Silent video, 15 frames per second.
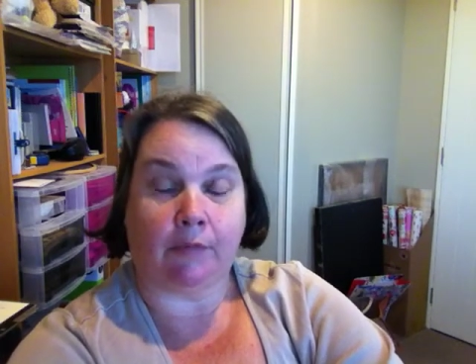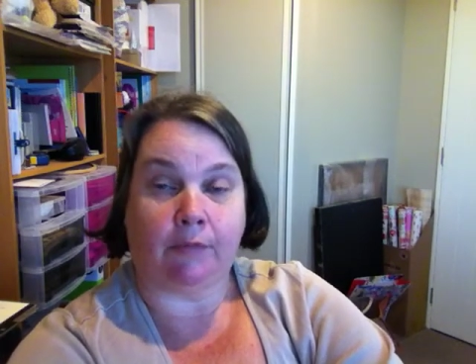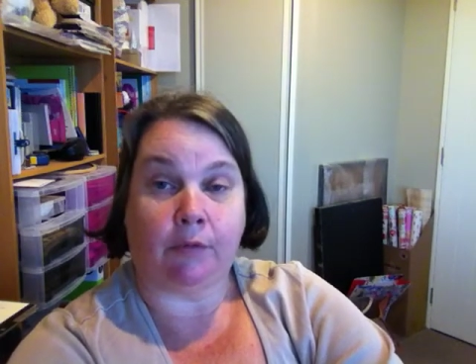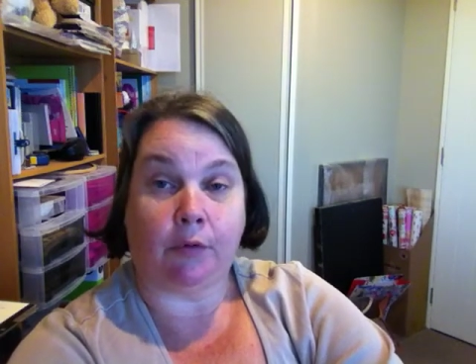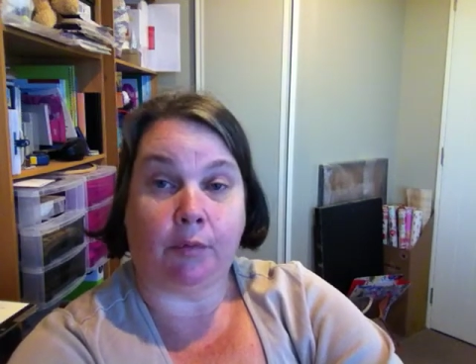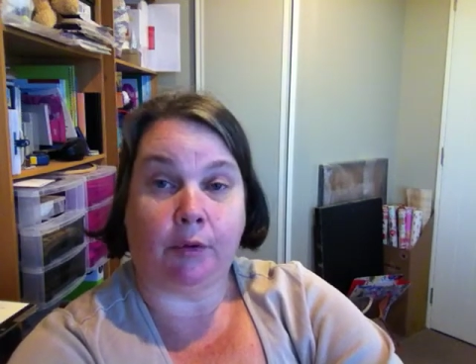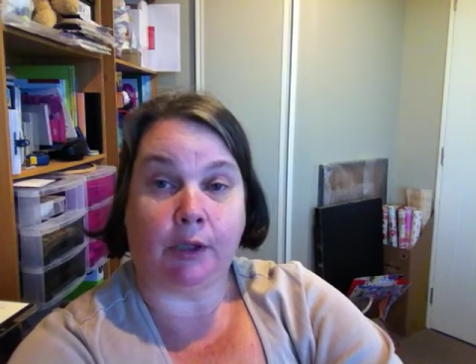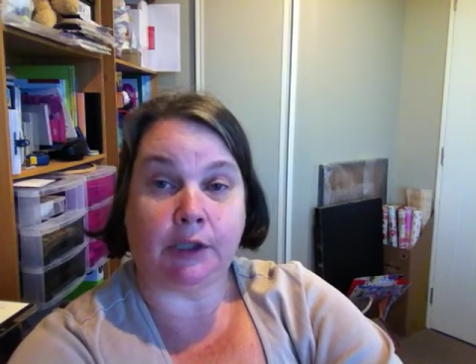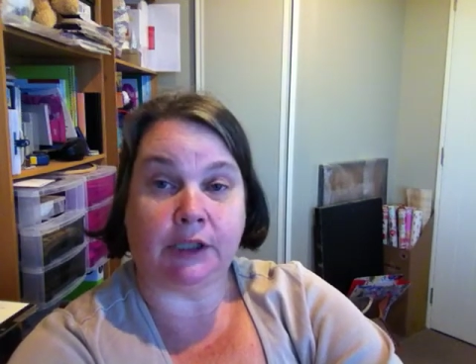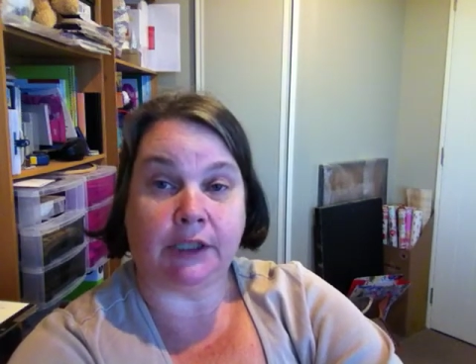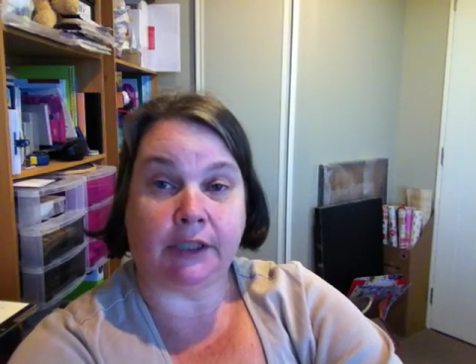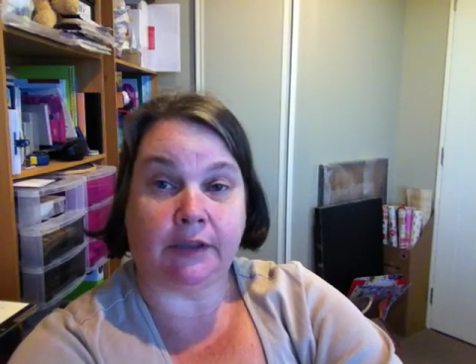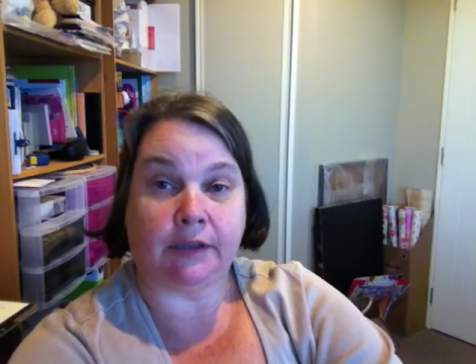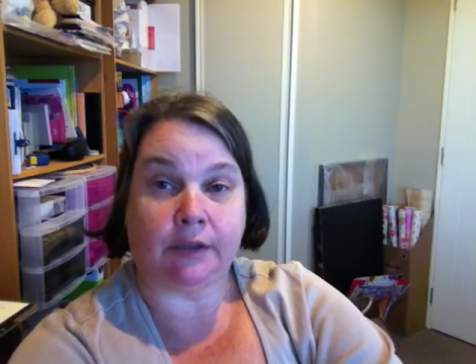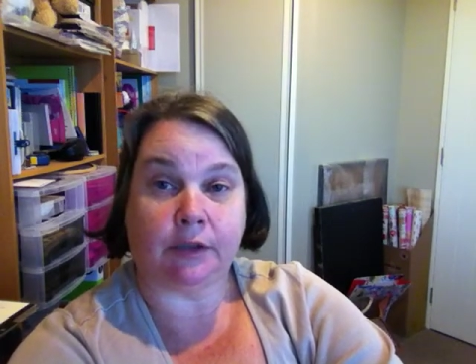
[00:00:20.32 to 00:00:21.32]
4
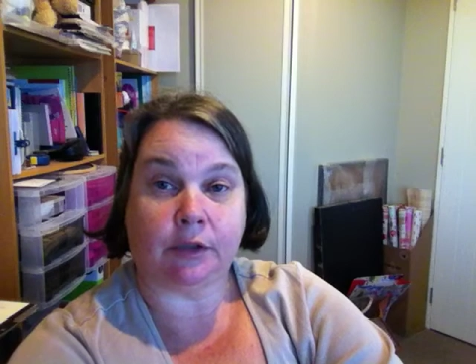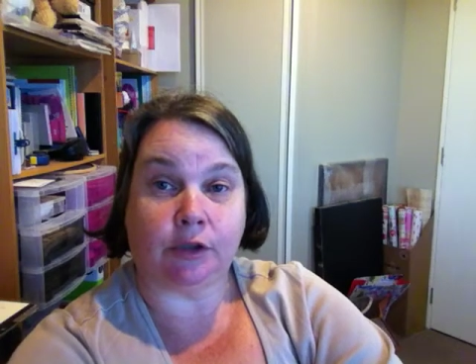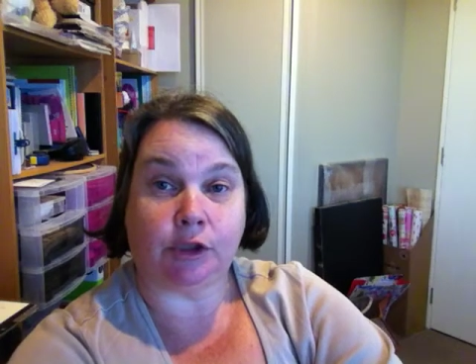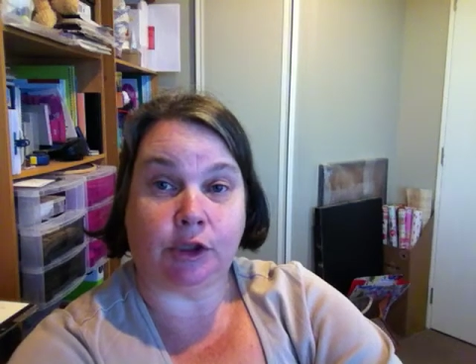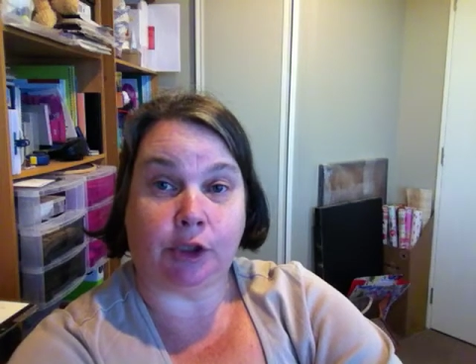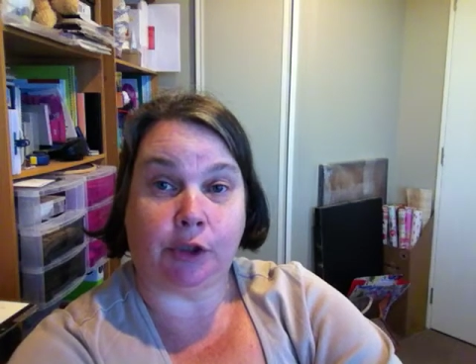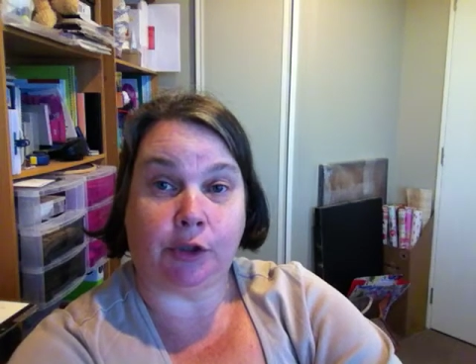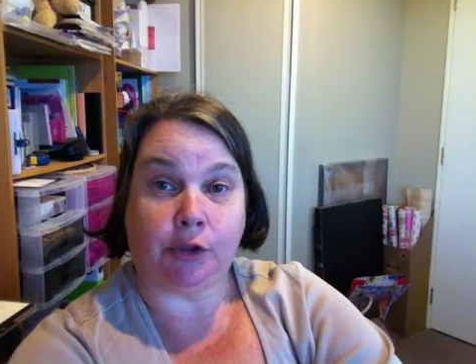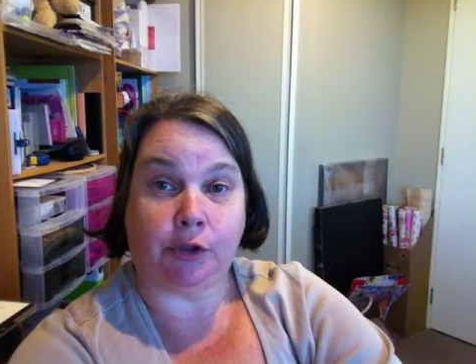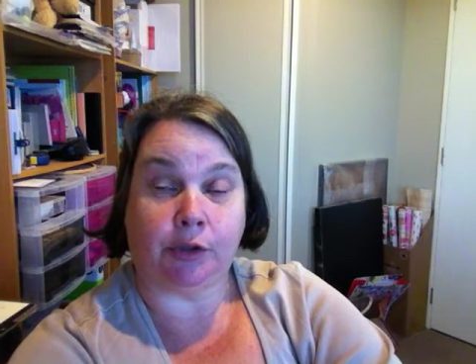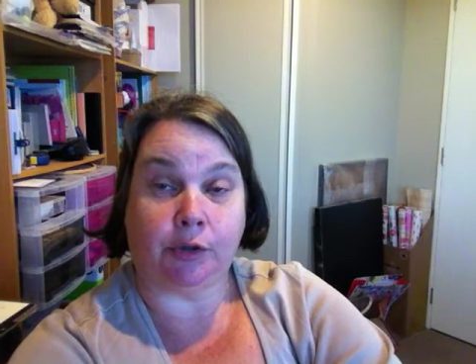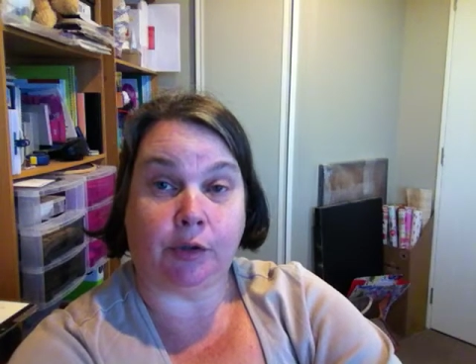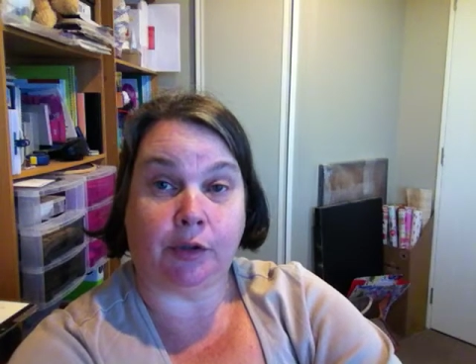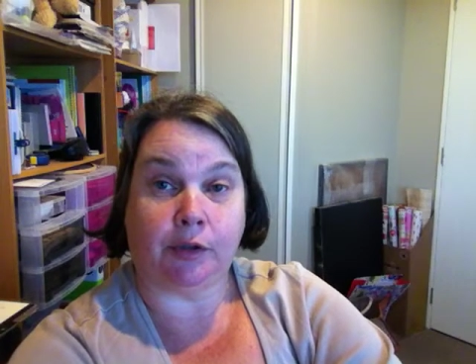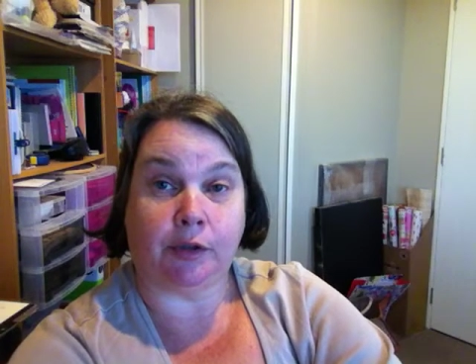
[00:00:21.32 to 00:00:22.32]
projects to show
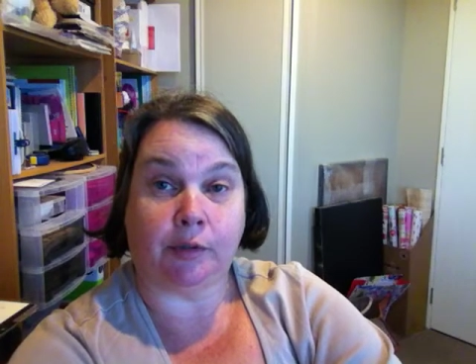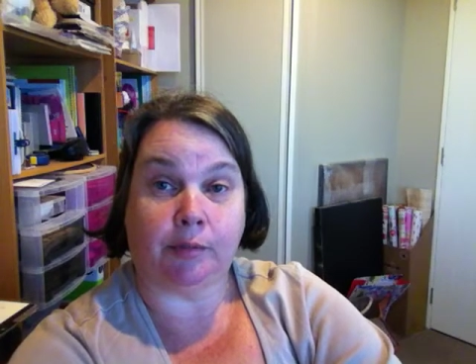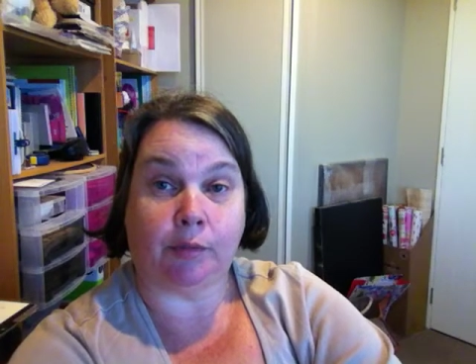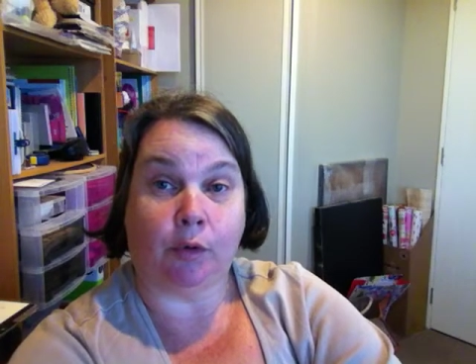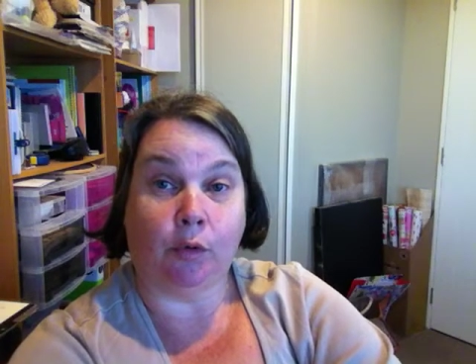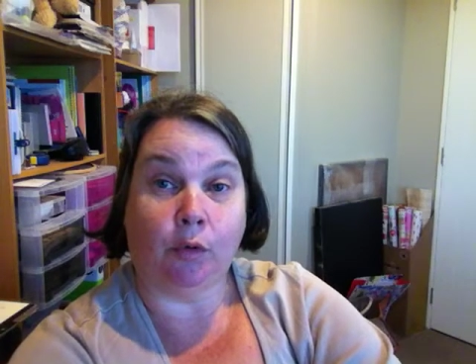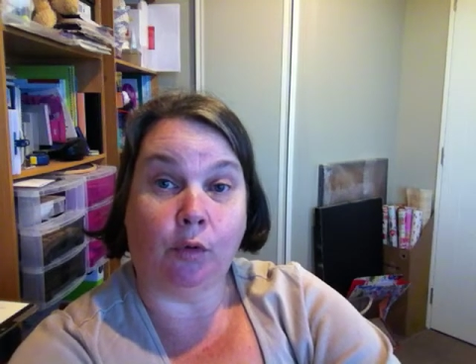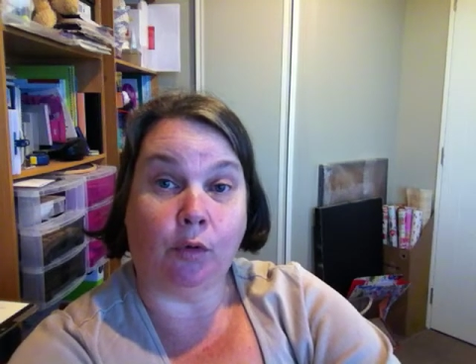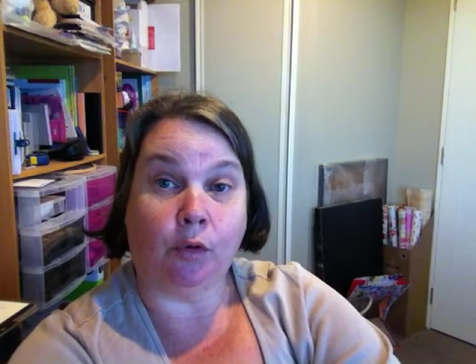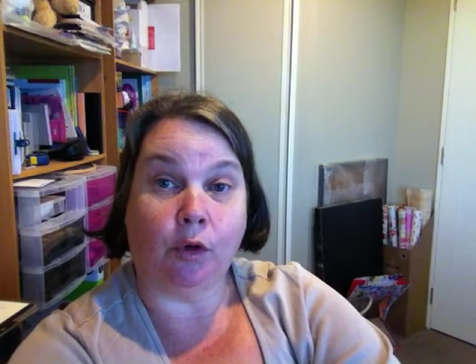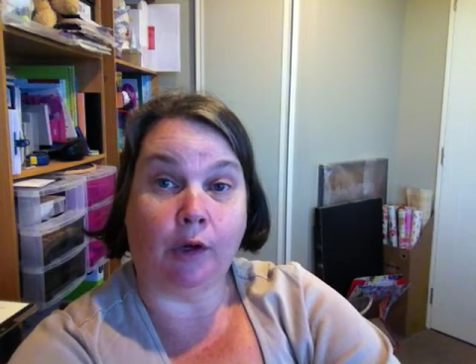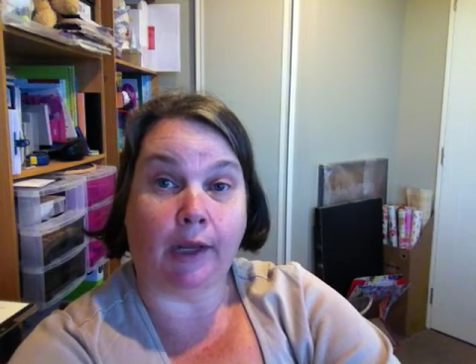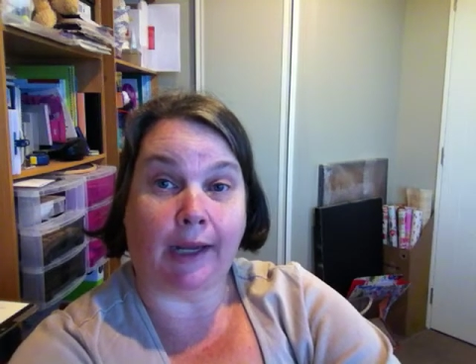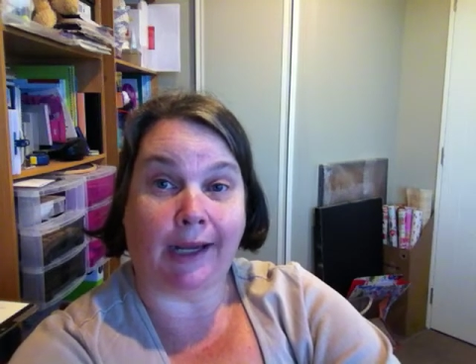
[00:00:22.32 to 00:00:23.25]
you some haul,